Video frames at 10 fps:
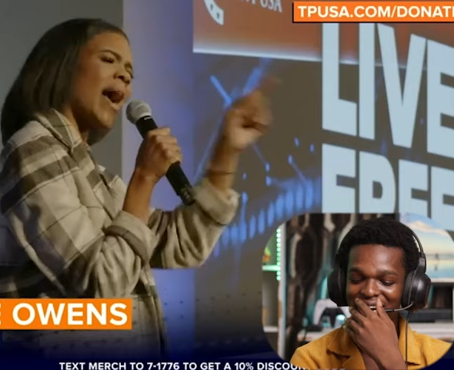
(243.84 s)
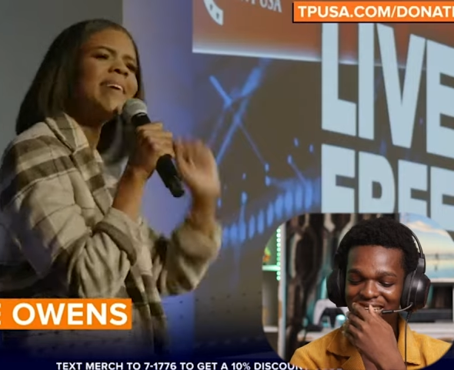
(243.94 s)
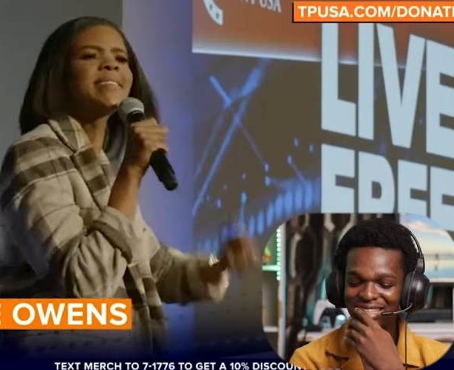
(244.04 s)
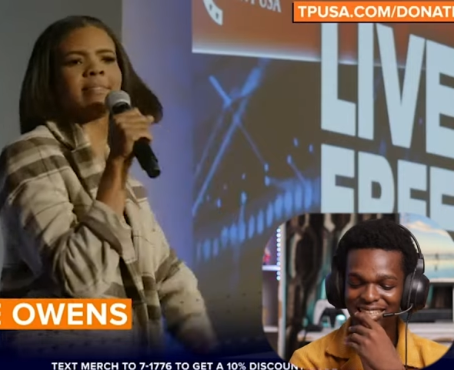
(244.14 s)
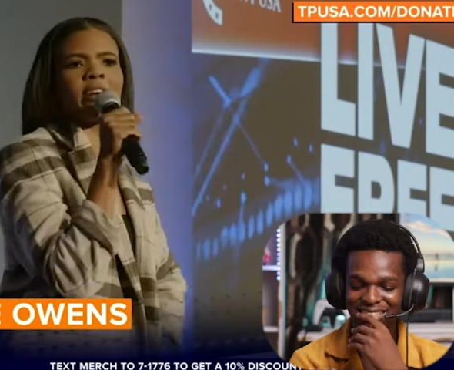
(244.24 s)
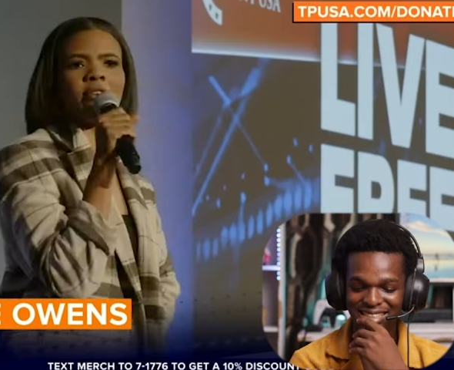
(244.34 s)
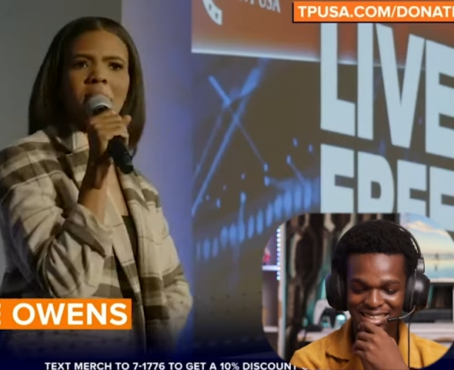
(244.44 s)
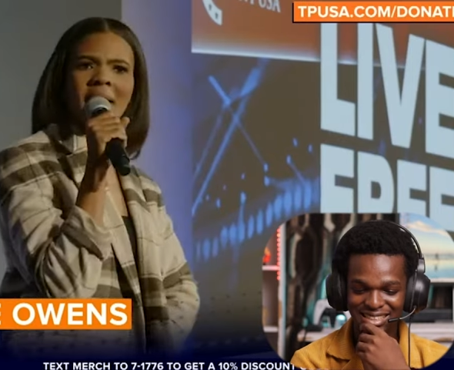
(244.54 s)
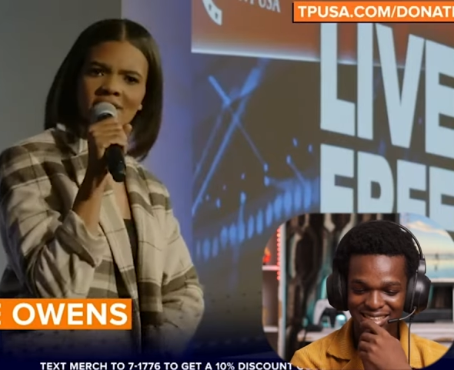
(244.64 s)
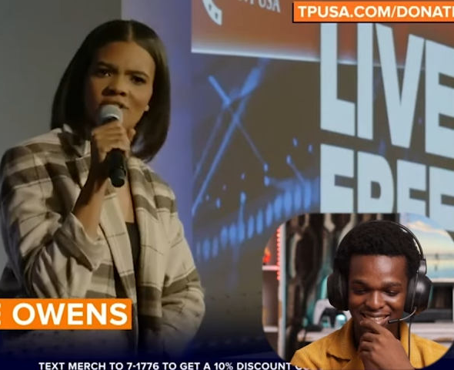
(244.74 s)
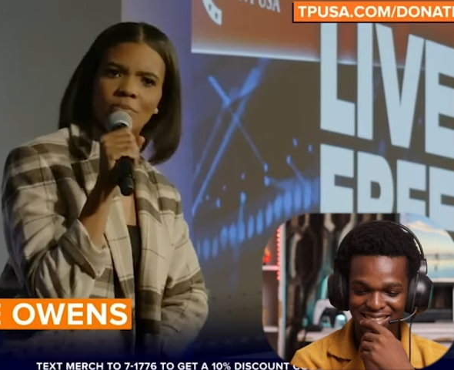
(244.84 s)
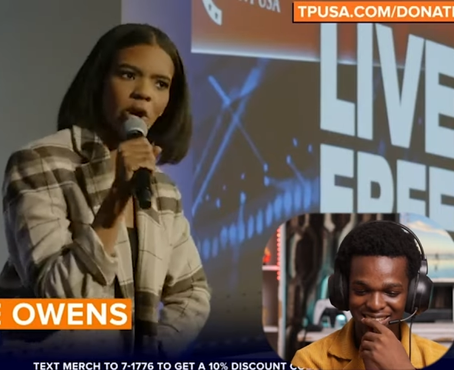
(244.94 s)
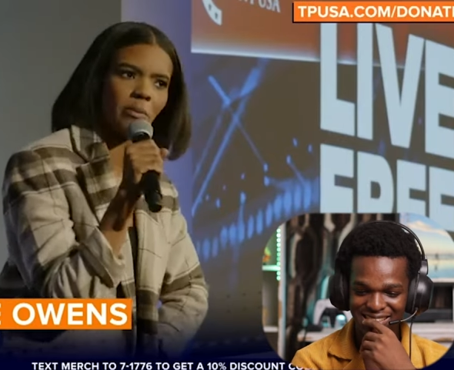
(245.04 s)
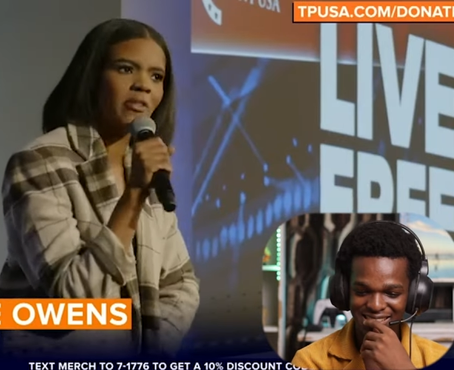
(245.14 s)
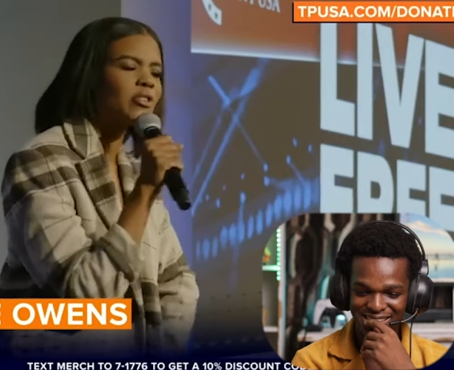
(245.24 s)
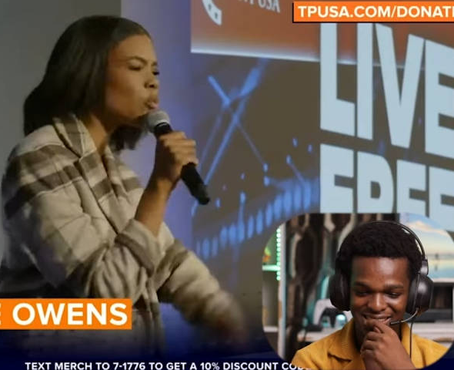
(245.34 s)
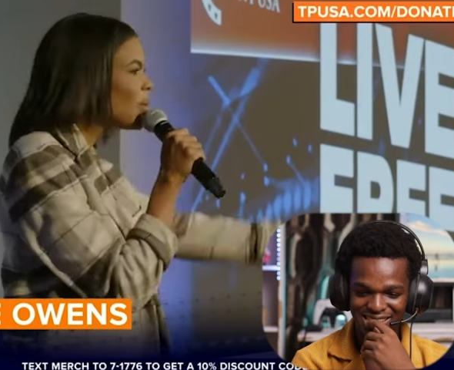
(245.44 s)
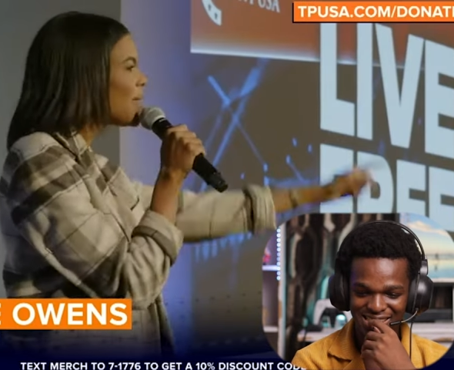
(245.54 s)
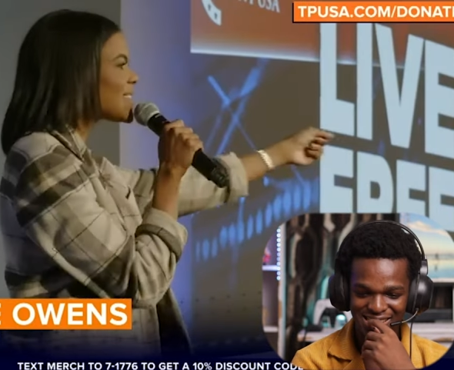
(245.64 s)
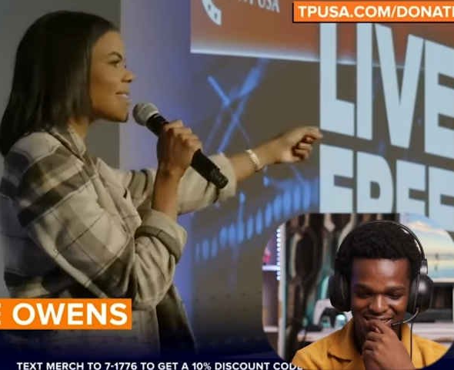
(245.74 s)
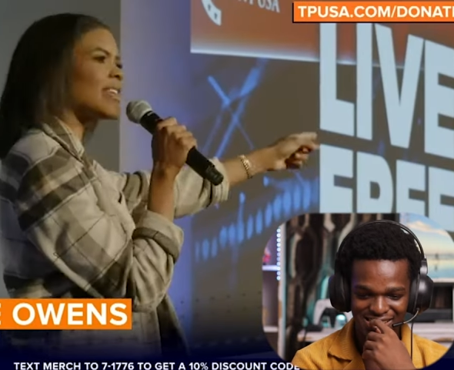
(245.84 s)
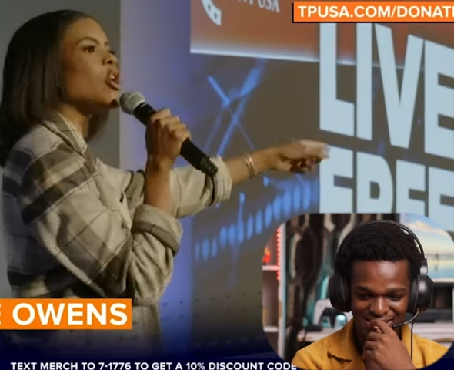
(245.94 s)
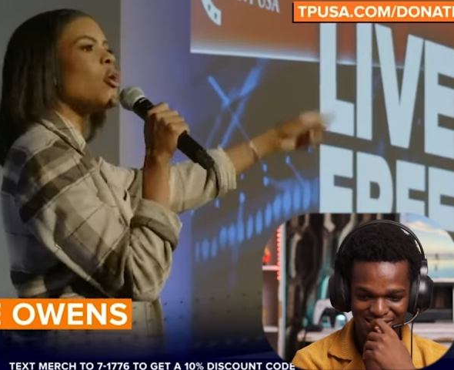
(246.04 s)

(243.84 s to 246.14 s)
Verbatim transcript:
Speaker 1: isn't there a men's department? There's a women's studies.